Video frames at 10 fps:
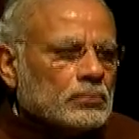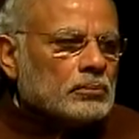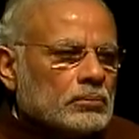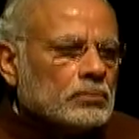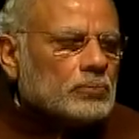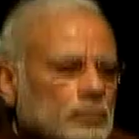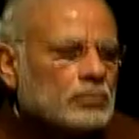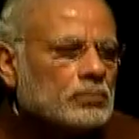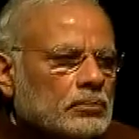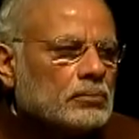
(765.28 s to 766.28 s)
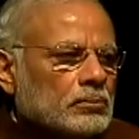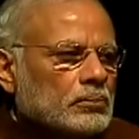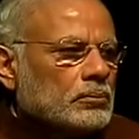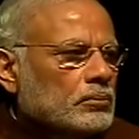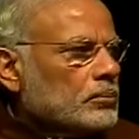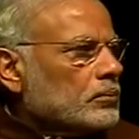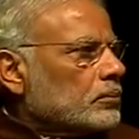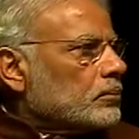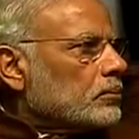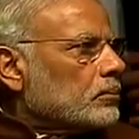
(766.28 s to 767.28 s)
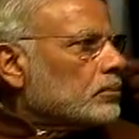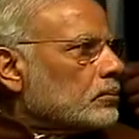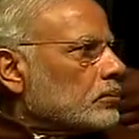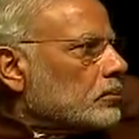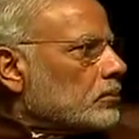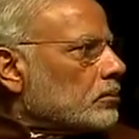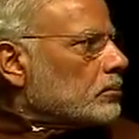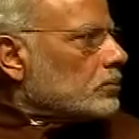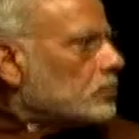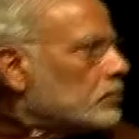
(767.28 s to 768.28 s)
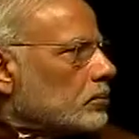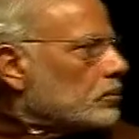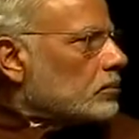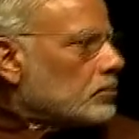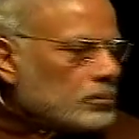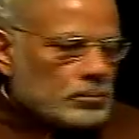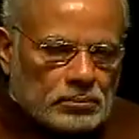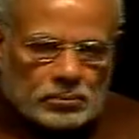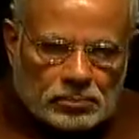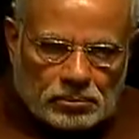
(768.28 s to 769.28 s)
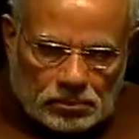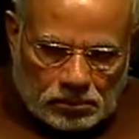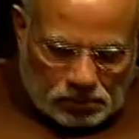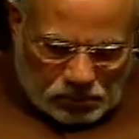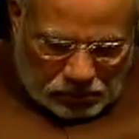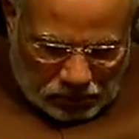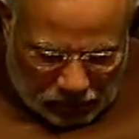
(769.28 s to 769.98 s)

volume of the children's book, and present its first copy to